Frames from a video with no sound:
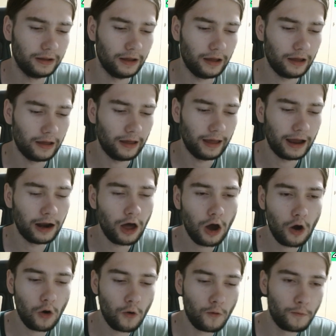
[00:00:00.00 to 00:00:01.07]

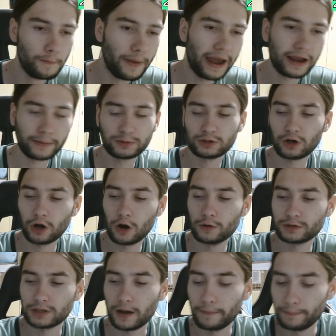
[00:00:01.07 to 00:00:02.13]
Hello, big up to
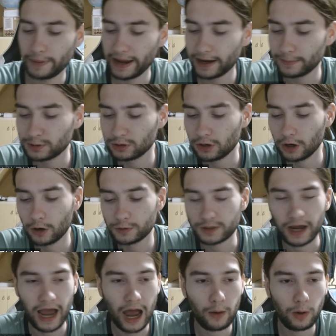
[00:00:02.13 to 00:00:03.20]
Rosa,
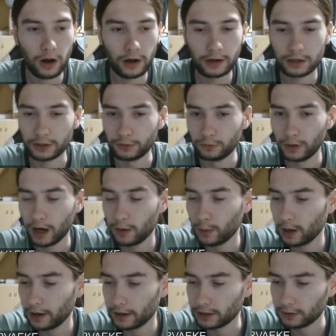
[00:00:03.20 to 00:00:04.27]
how are you?
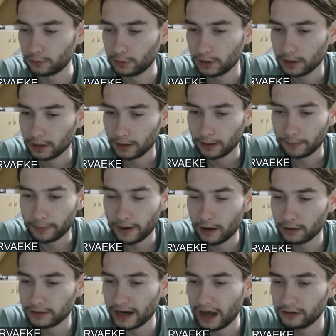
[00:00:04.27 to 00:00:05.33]

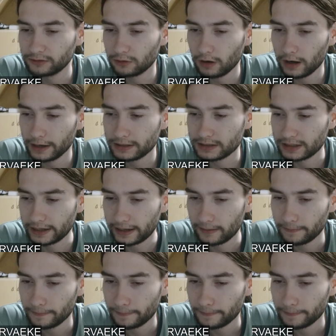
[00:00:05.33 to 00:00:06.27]
Ball down the right here.